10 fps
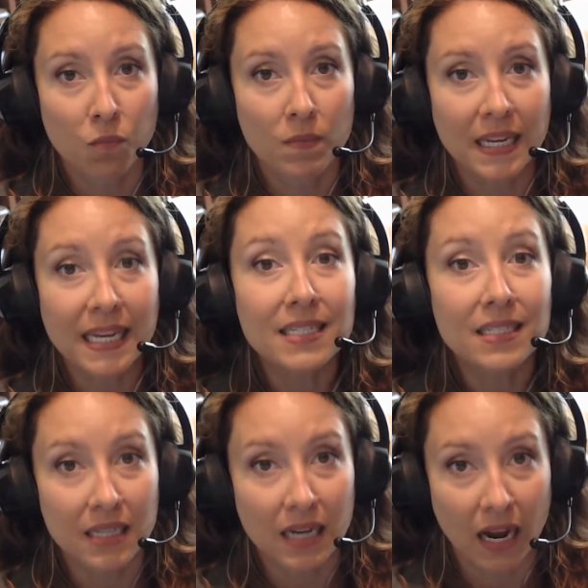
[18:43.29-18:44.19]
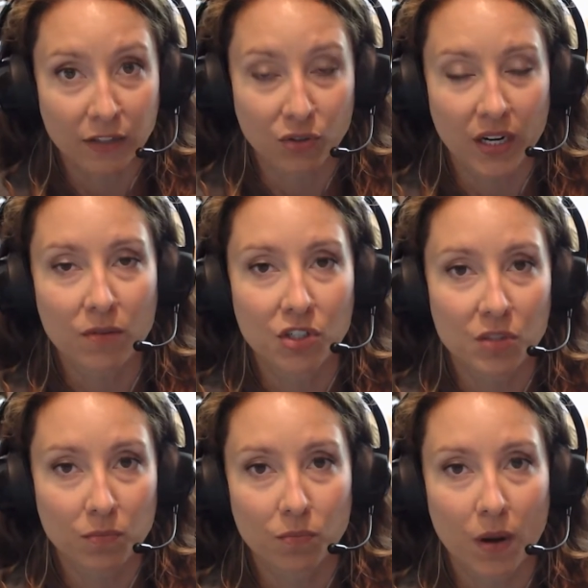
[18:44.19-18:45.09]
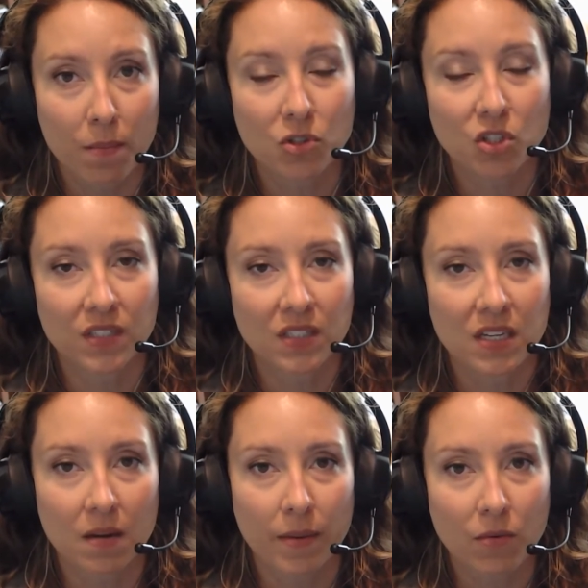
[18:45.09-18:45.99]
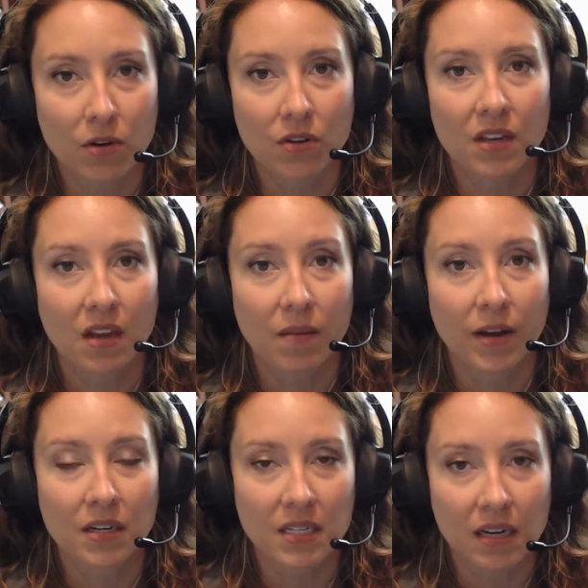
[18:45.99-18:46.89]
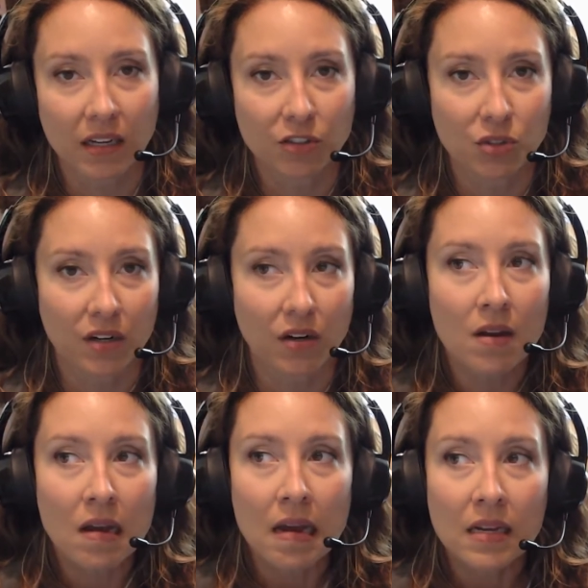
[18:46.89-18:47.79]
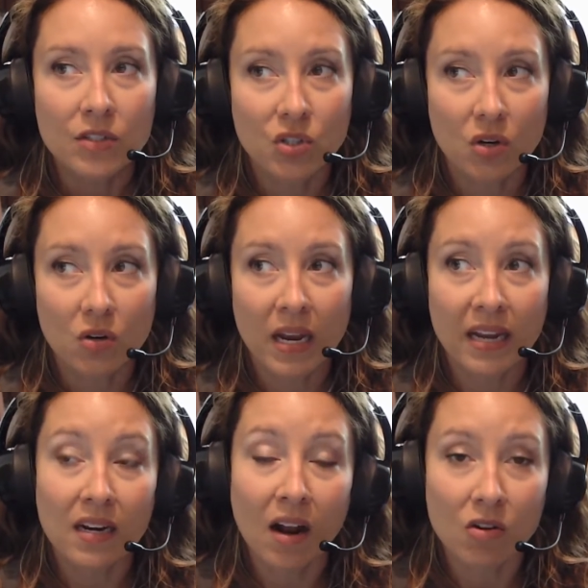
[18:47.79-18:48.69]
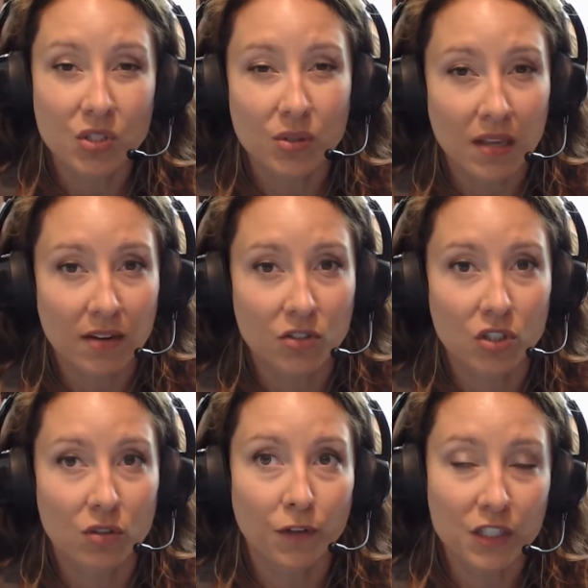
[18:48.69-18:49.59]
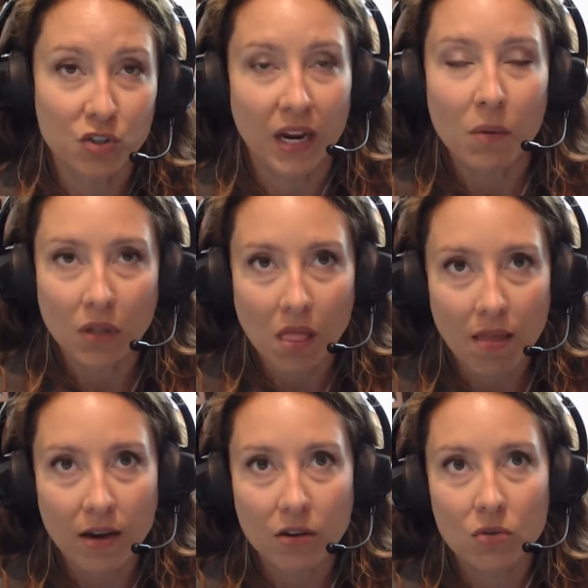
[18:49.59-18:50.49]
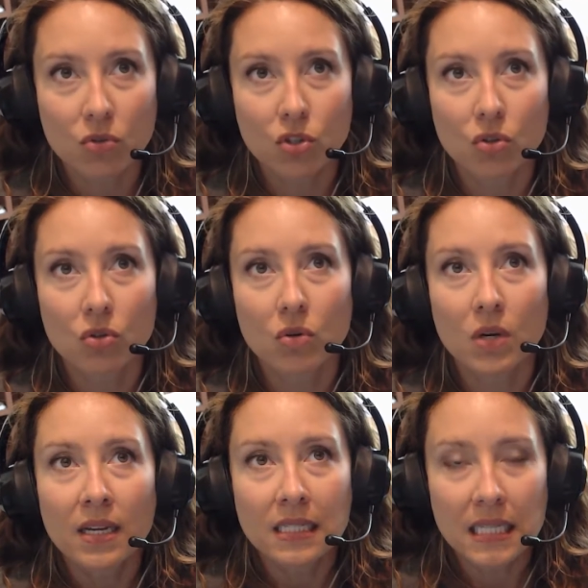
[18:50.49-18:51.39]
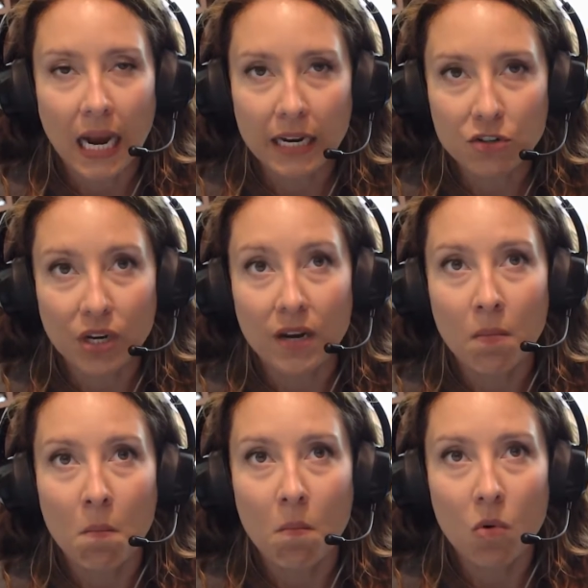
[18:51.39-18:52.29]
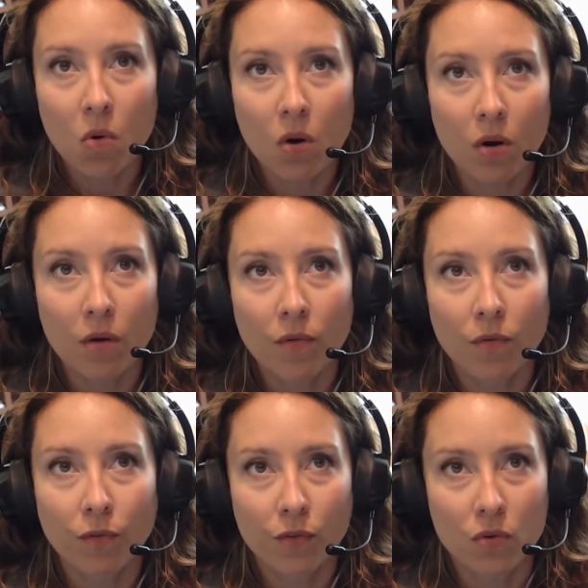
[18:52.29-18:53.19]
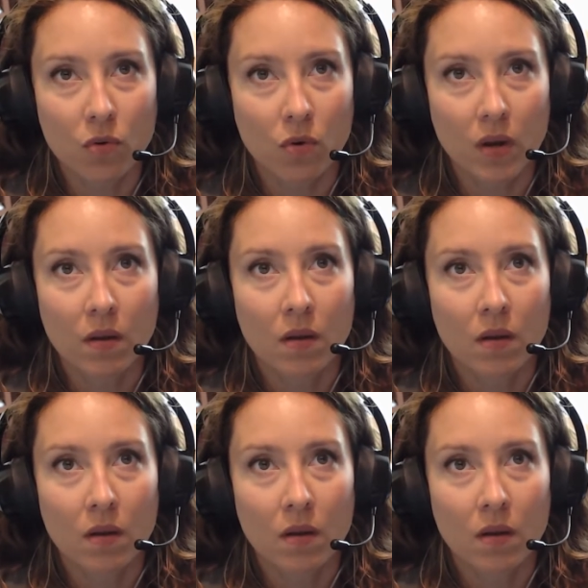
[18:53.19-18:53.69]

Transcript: heat dehydrating, which is what most of us think about when you're thinking about a dehydrator. So, and it also allows you, freeze drying will allow you to dehydrate more food